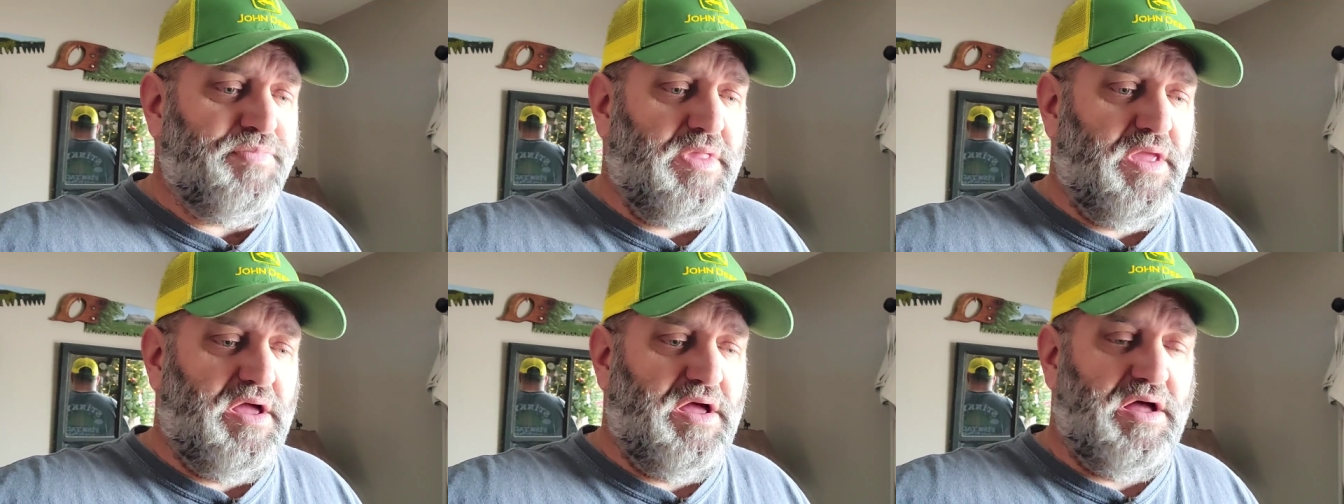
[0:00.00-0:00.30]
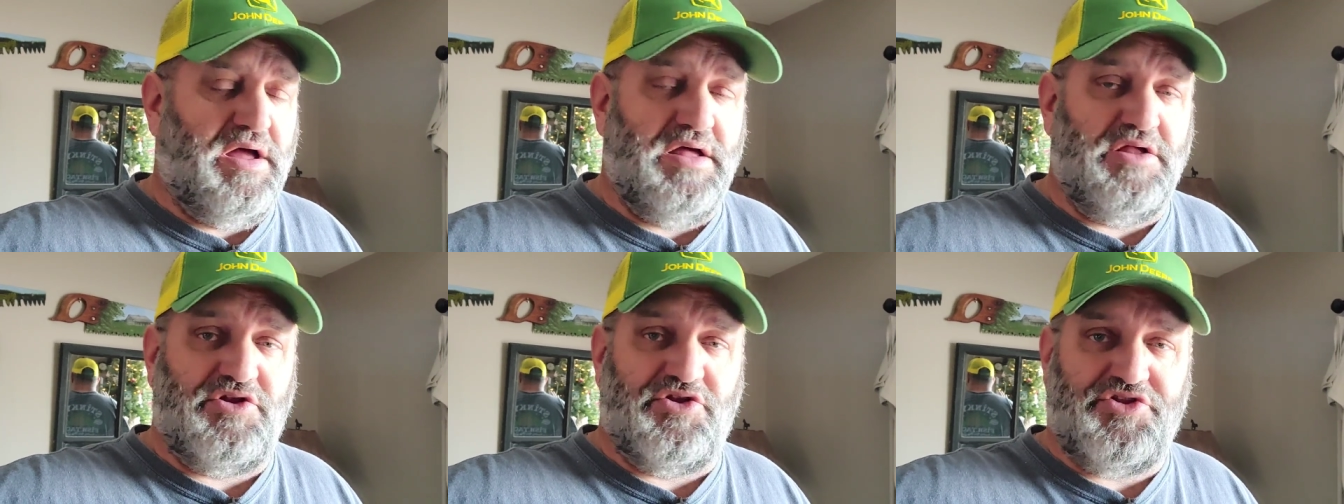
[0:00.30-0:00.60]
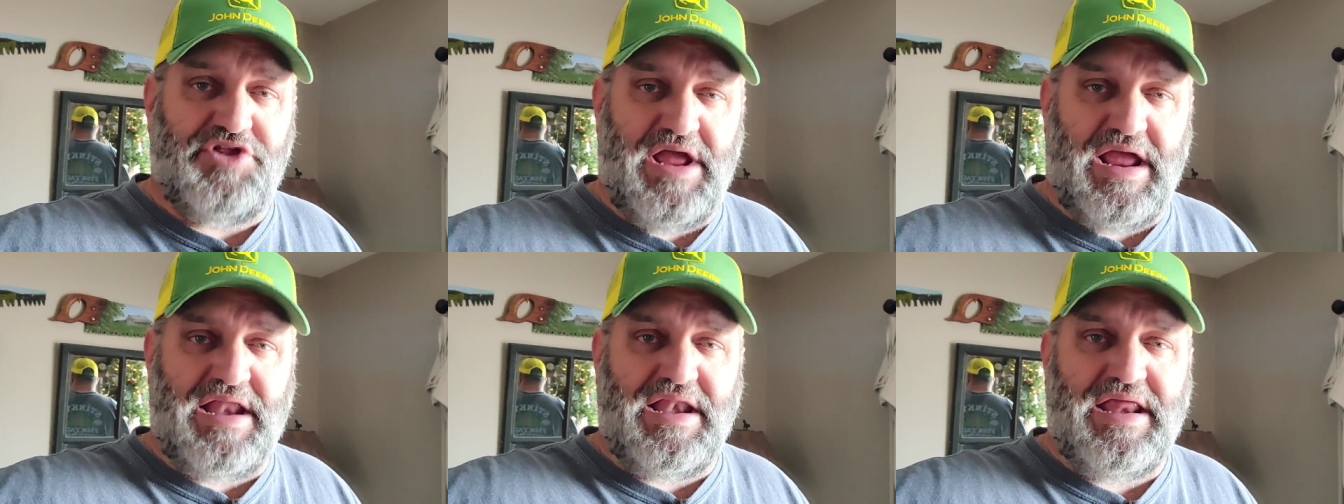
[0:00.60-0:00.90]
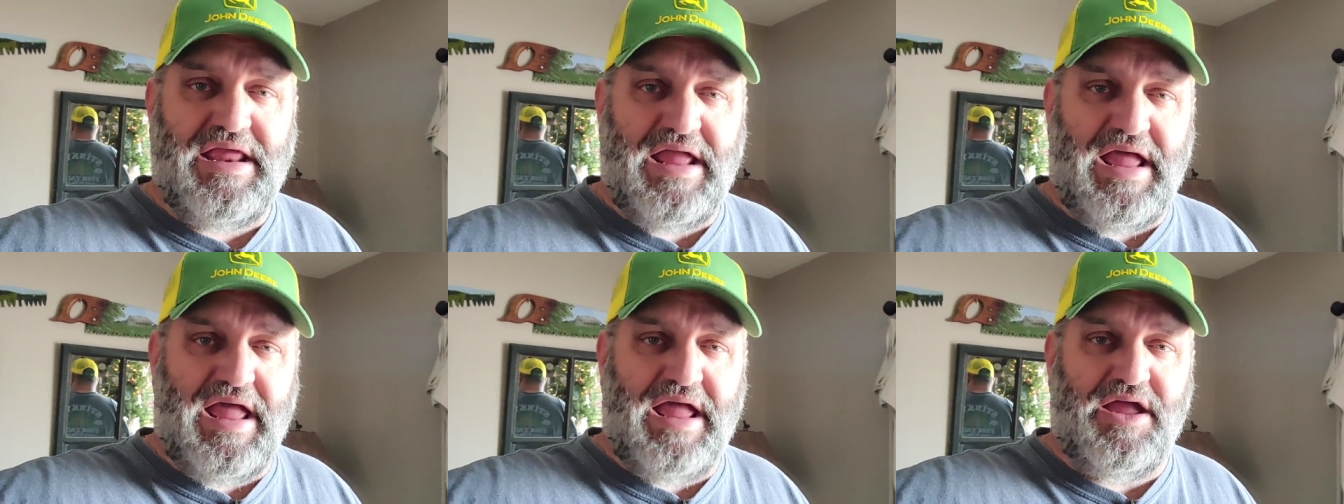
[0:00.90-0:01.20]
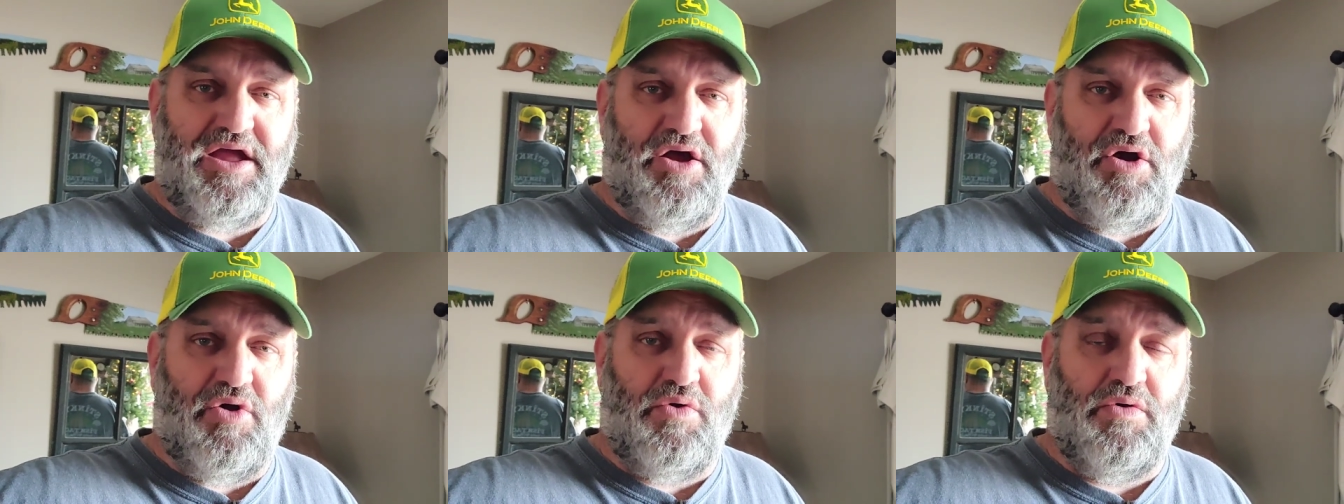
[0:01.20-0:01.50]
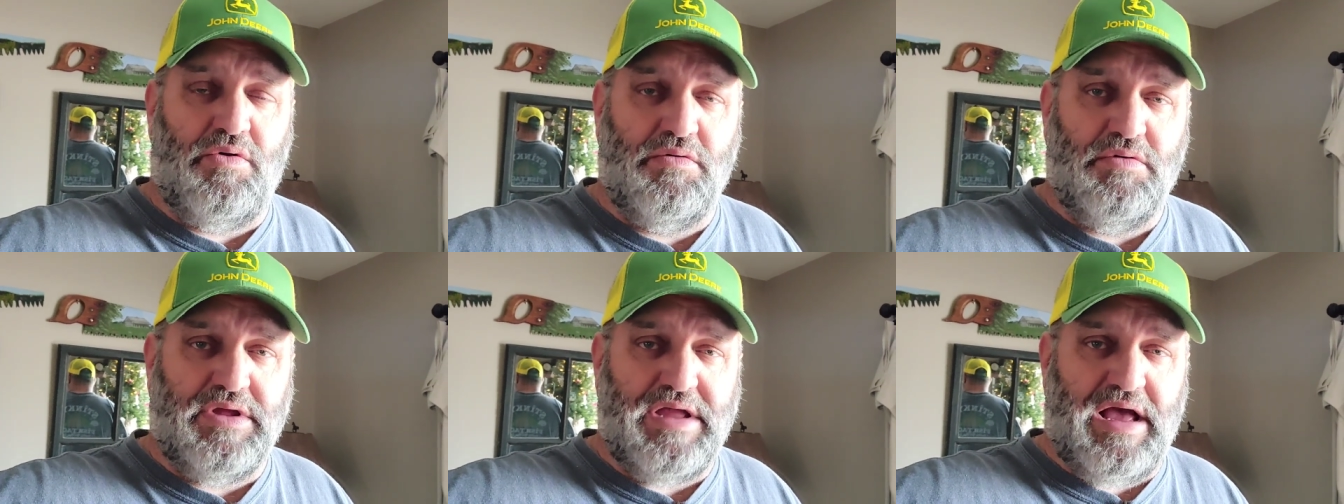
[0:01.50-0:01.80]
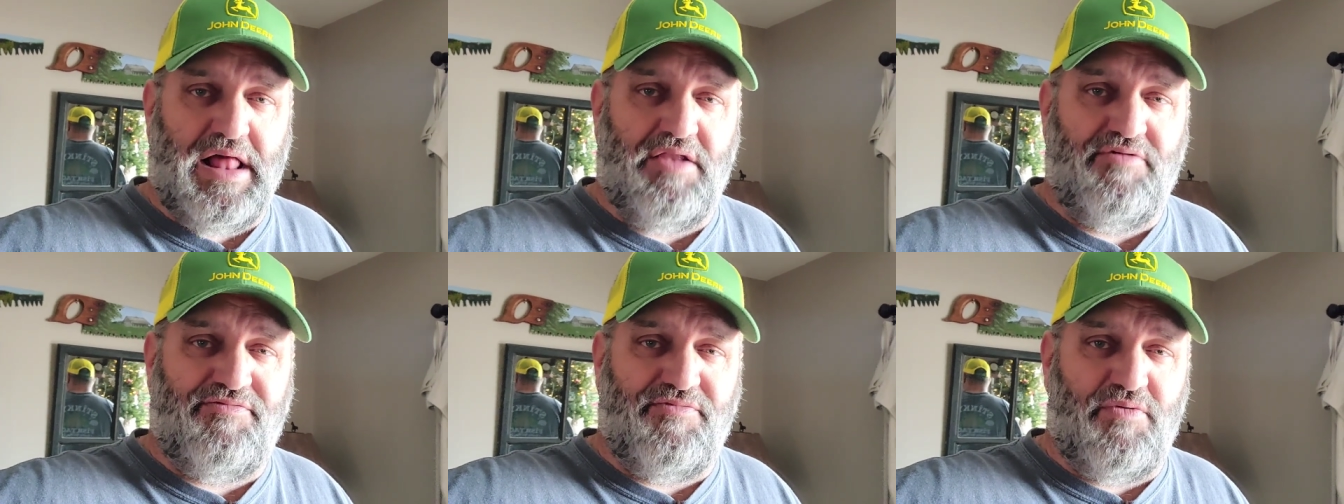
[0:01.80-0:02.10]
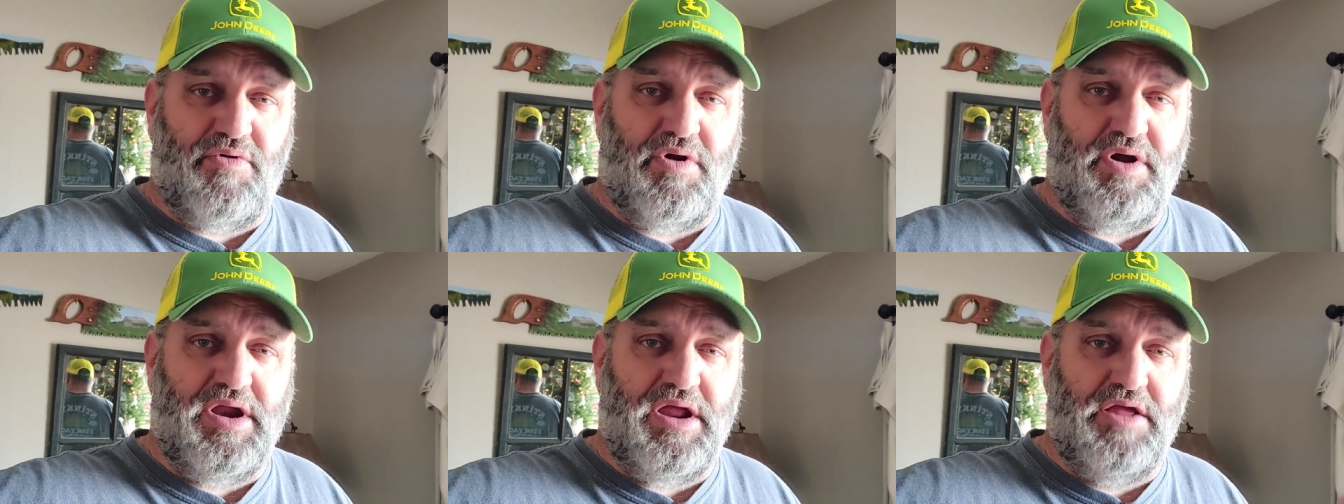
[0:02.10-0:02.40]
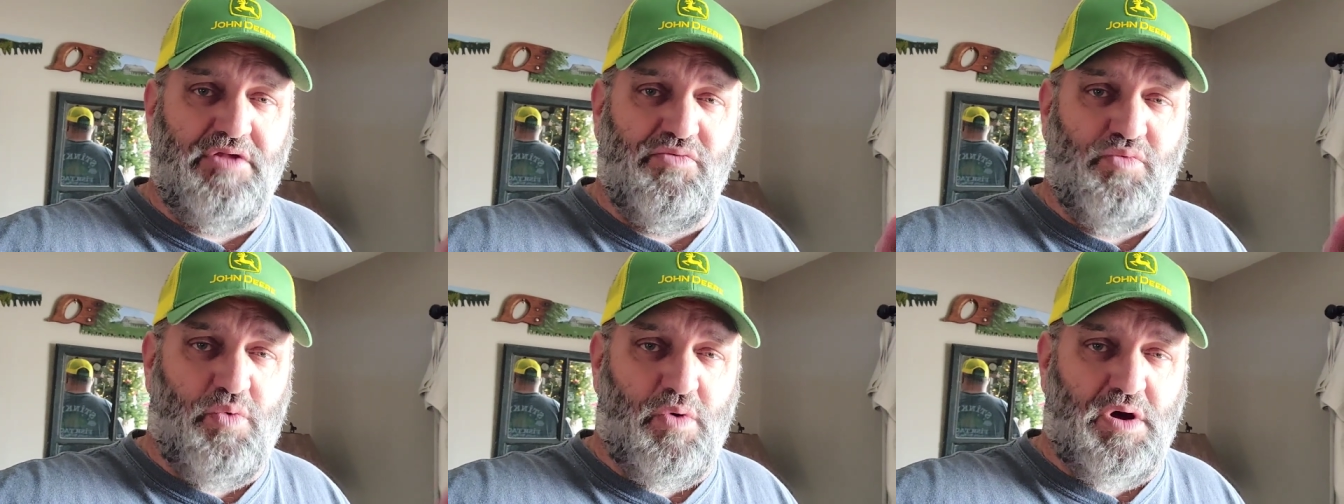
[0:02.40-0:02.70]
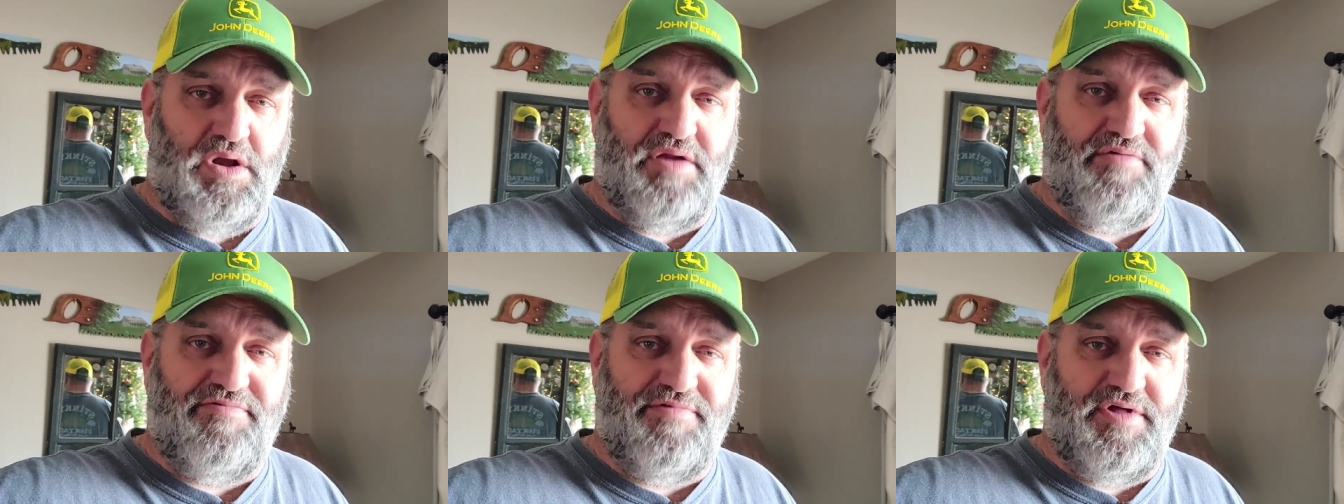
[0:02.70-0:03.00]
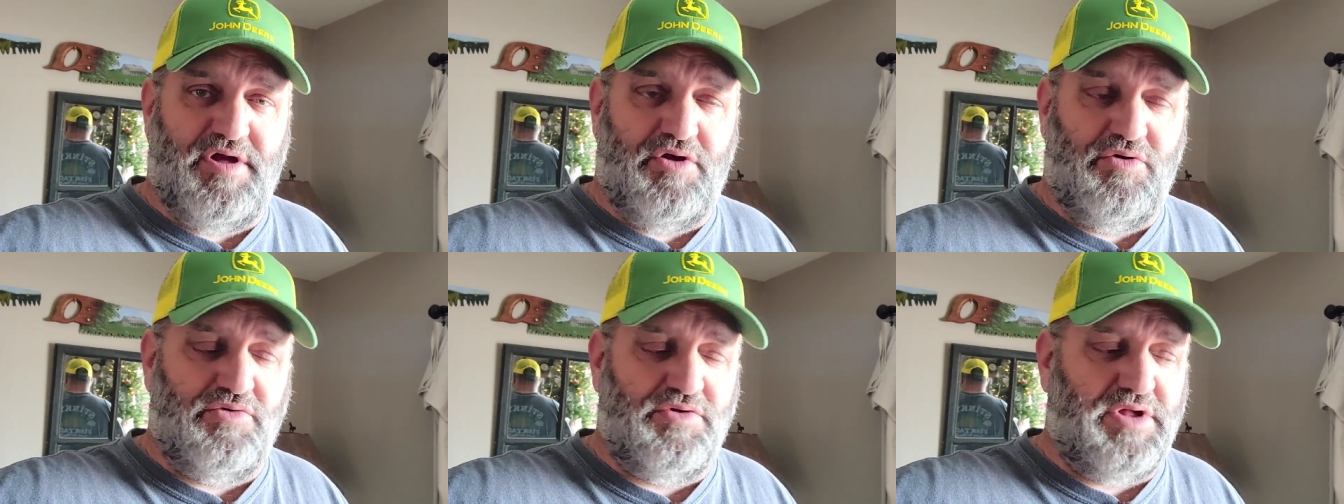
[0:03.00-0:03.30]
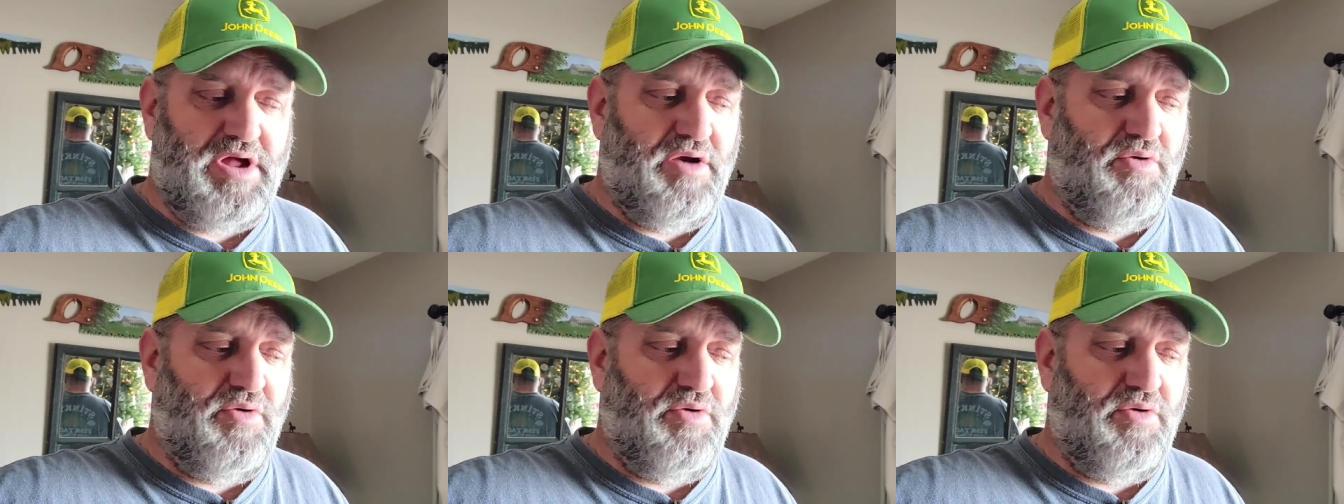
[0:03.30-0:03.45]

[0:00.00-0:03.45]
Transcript: Uh, San Diego, California is one of those.